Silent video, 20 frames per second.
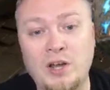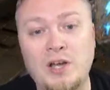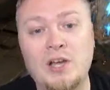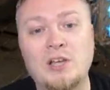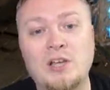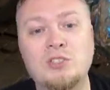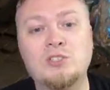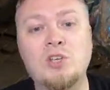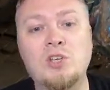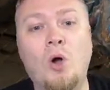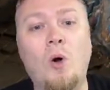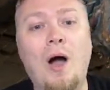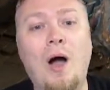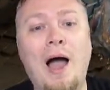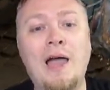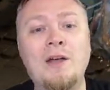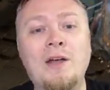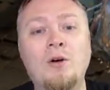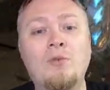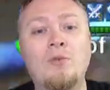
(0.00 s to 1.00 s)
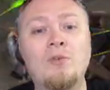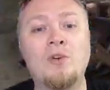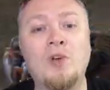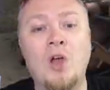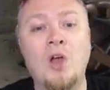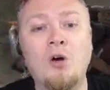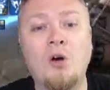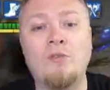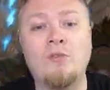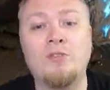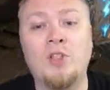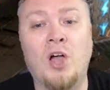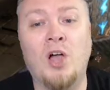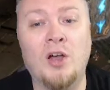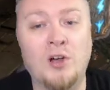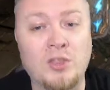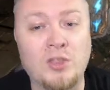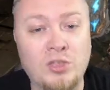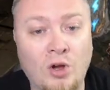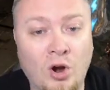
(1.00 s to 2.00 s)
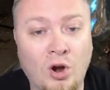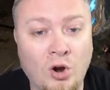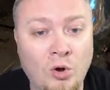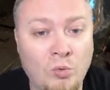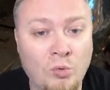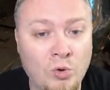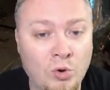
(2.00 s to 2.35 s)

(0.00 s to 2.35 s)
So I don't know if Lonatharil will